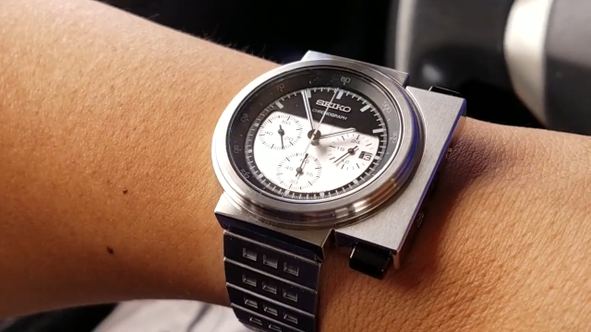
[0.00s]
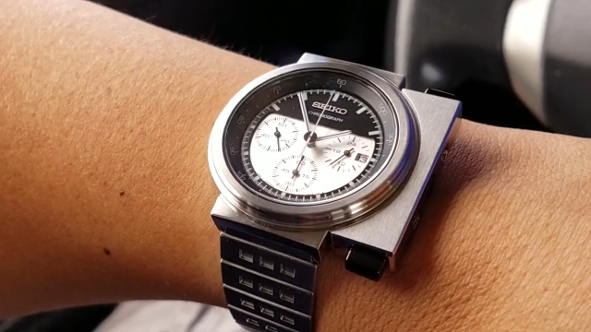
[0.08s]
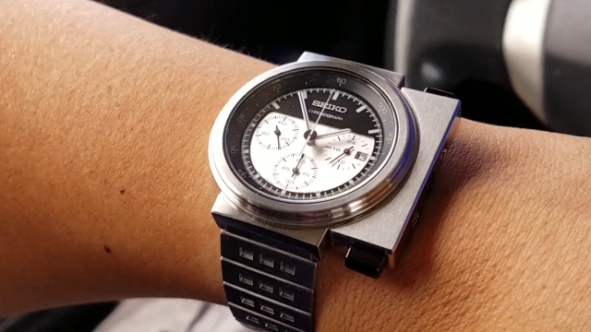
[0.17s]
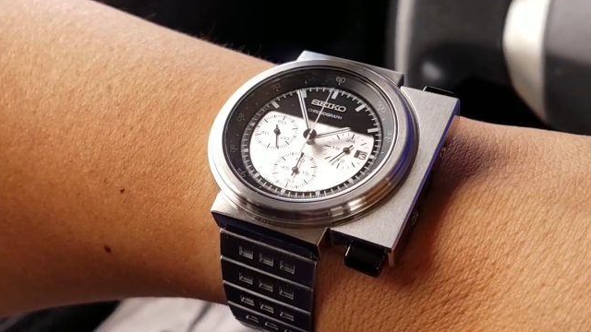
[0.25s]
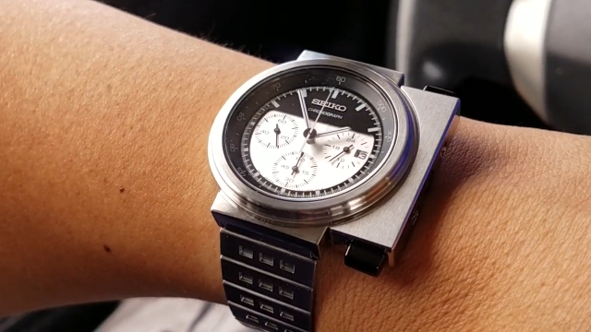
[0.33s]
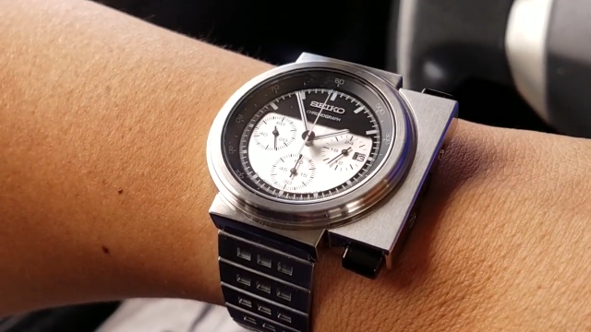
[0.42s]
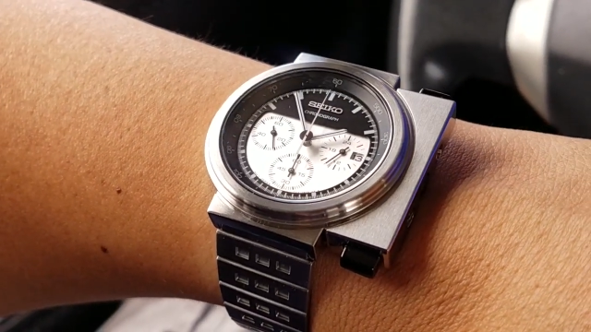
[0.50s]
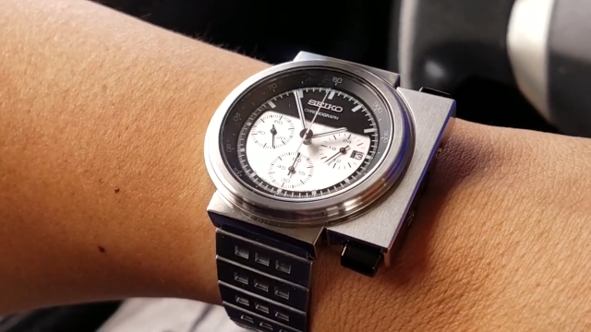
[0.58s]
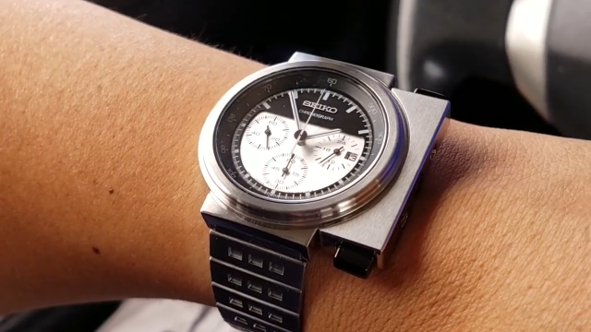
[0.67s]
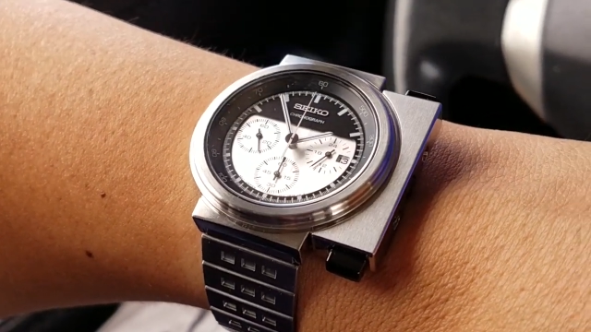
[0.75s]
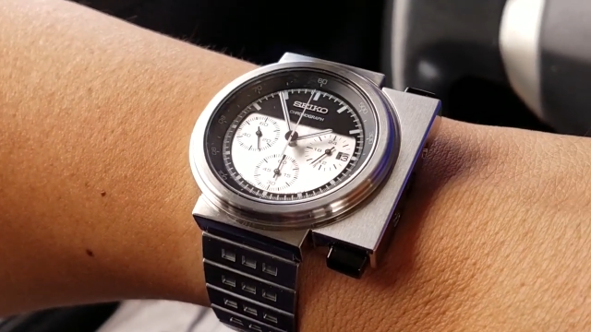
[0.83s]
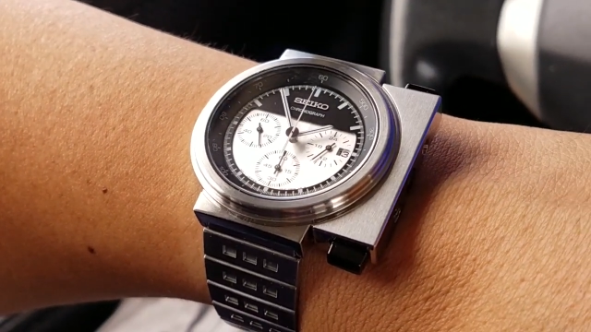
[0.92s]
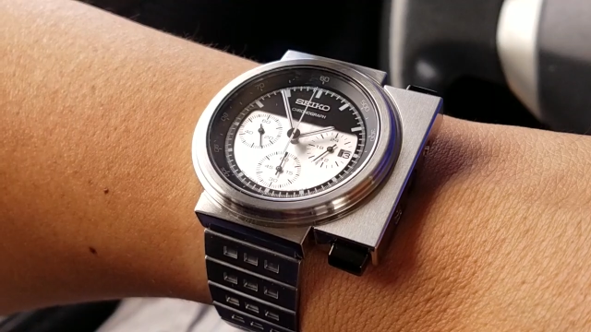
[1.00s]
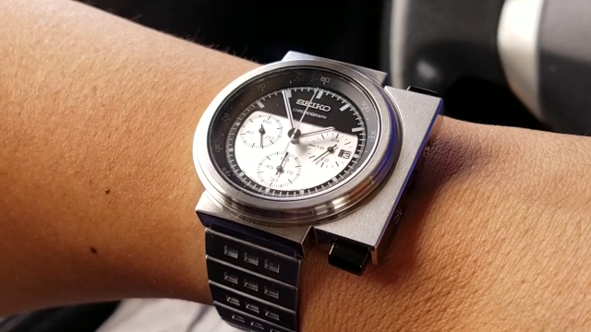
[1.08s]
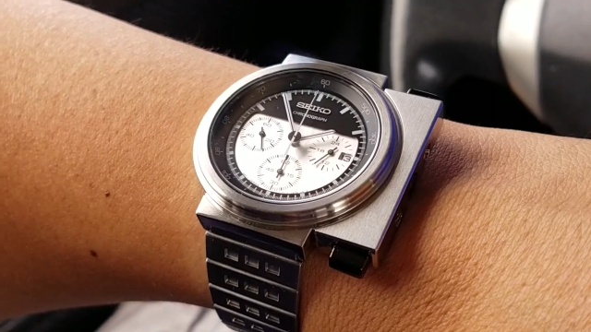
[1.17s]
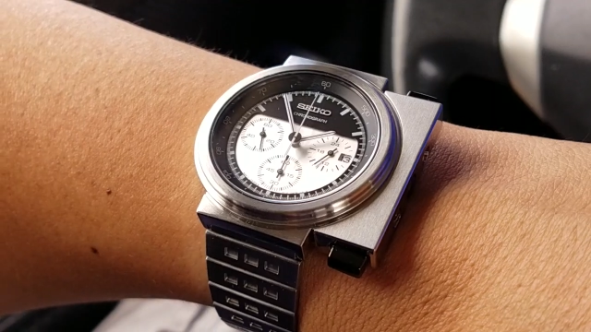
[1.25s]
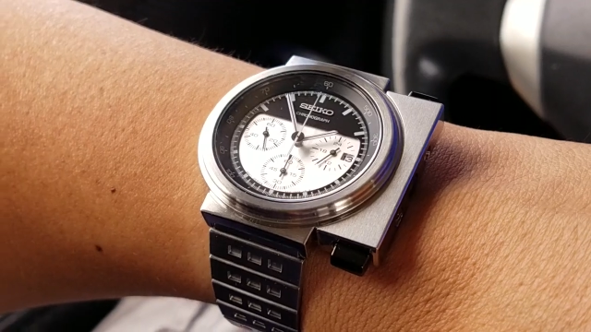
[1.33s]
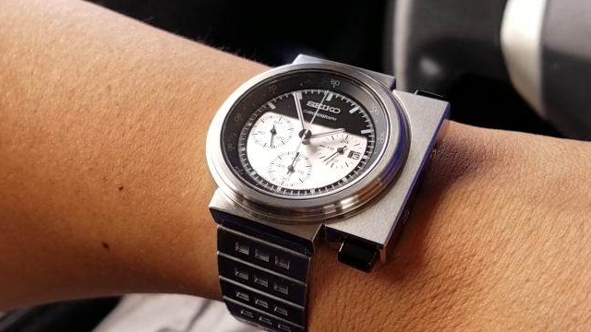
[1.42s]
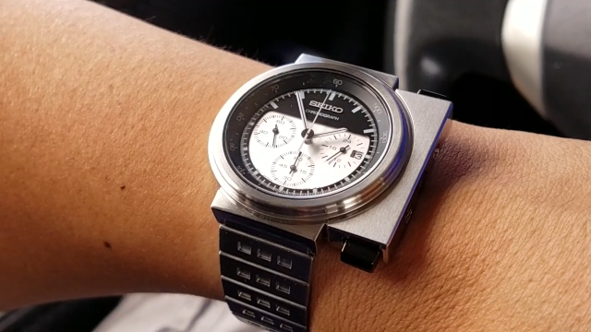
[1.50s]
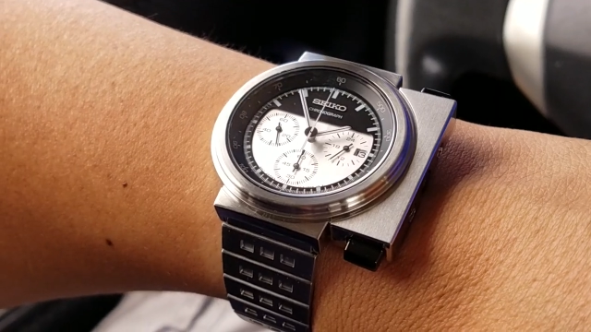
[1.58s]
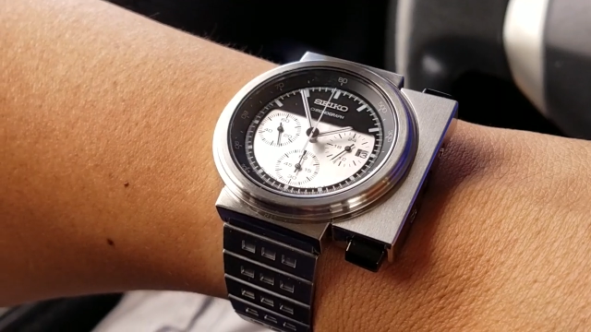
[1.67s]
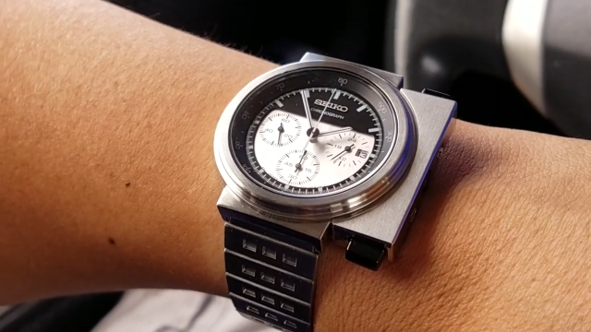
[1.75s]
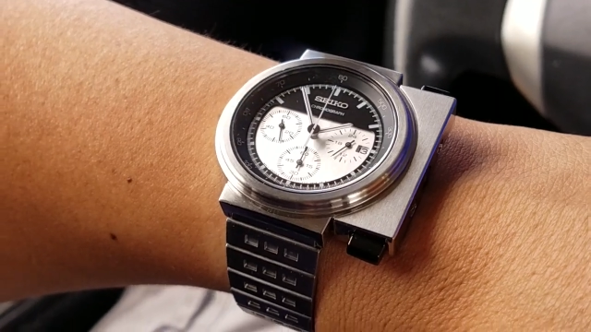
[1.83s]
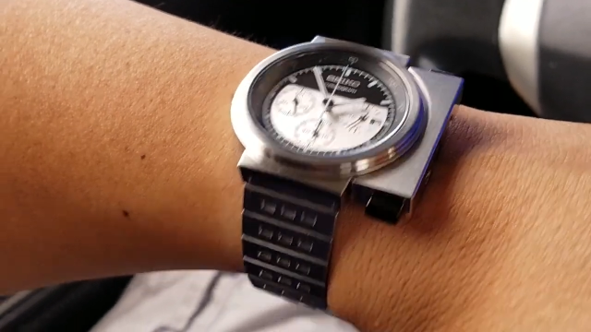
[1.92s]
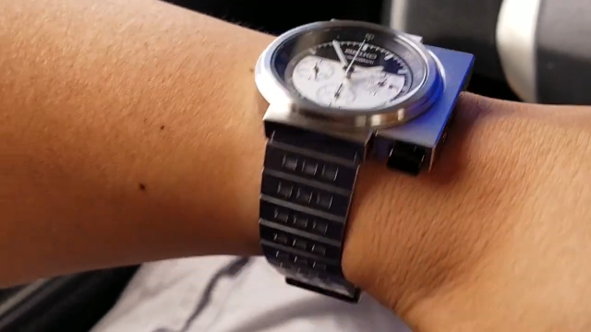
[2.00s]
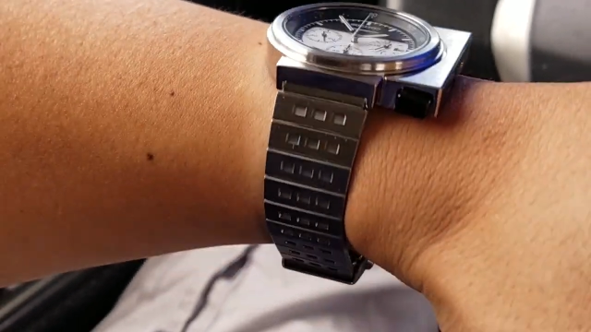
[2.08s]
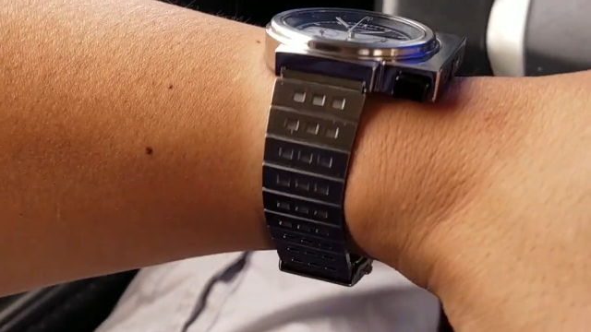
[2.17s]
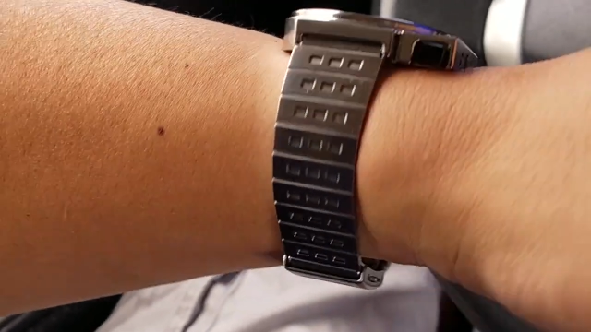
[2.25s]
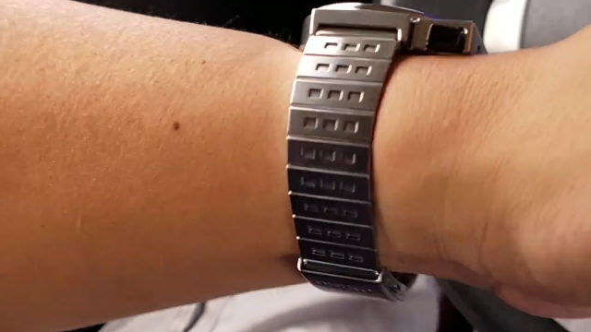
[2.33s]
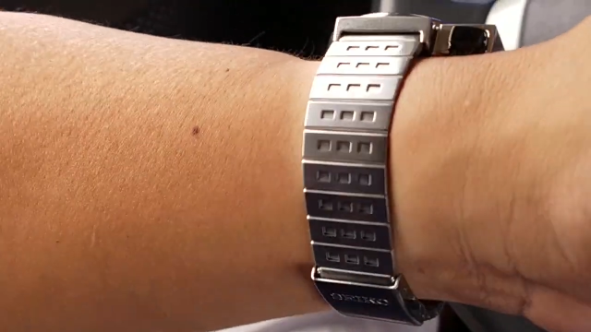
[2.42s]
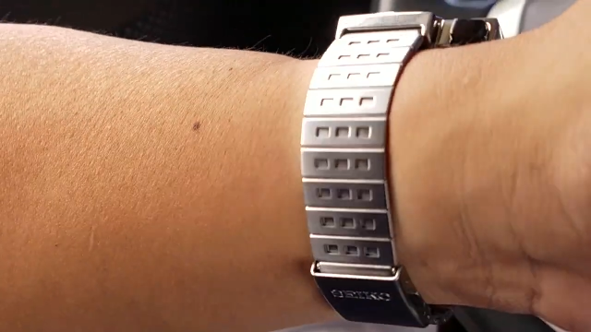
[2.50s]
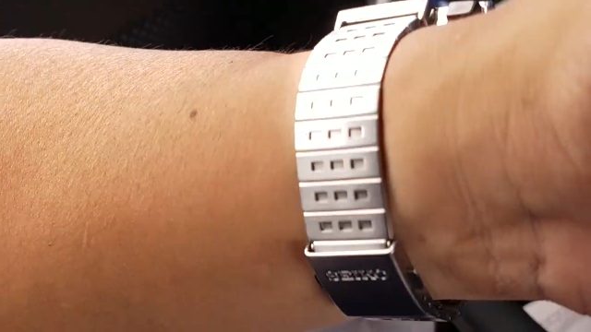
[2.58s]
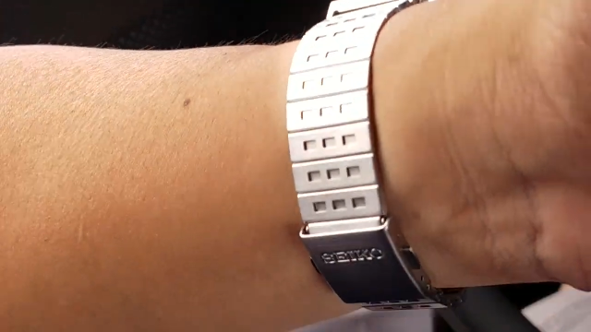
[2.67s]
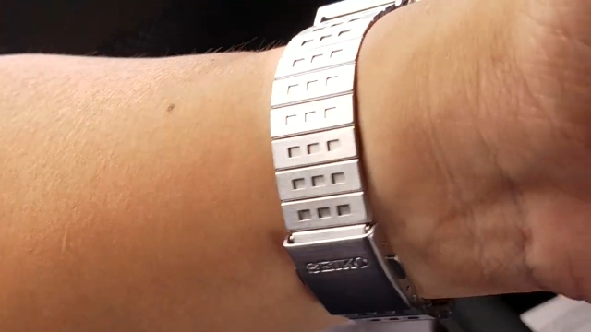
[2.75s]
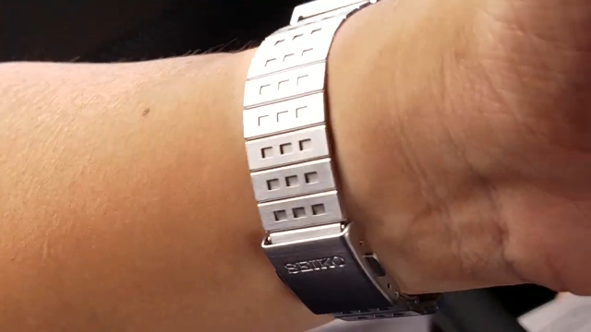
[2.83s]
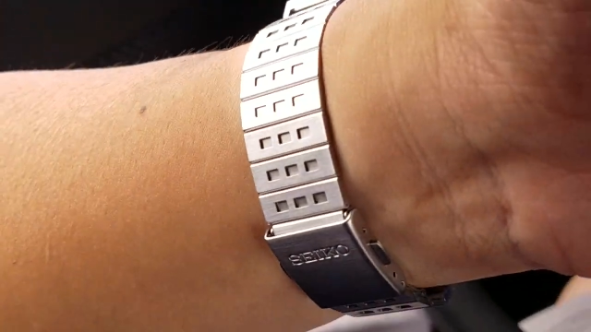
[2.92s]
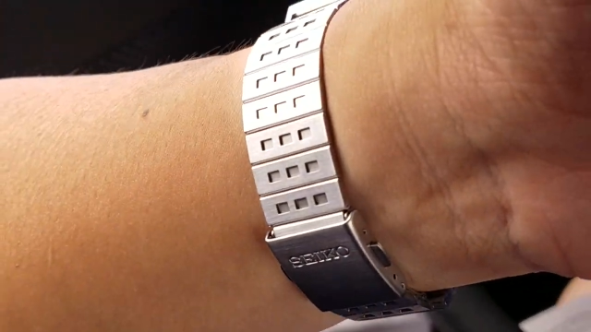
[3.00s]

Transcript: (no speaker visible)